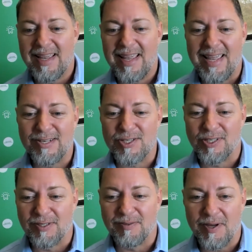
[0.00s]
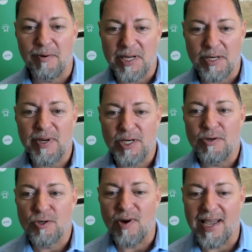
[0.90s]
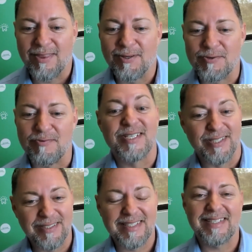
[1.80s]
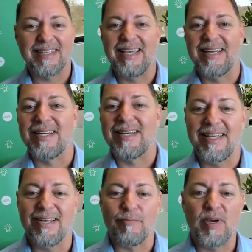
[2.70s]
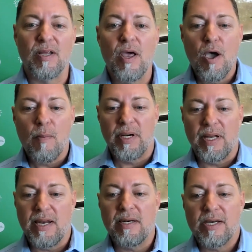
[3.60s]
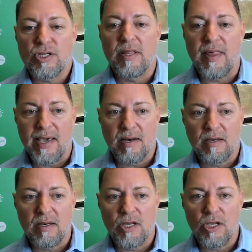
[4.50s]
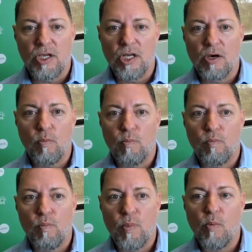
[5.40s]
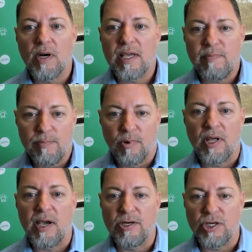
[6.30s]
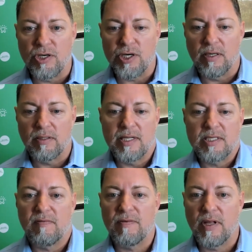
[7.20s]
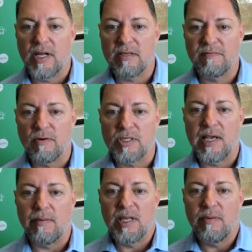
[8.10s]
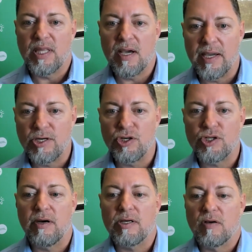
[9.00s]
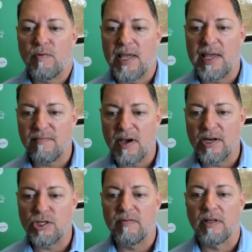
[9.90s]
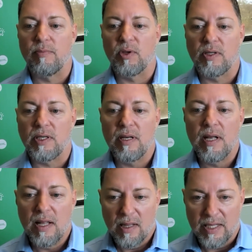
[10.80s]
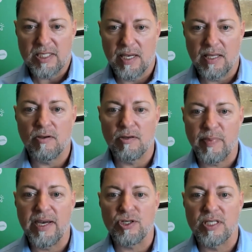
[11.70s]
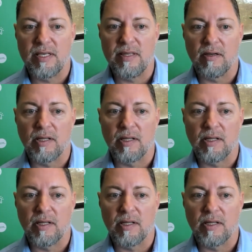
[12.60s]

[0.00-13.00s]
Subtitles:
And so, we do track those results and, but in addition to that, we want to get people in the hygiene chair. That's the first step. Get them in the hygiene chair. So if we have hygiene availability, let's get those patients in there.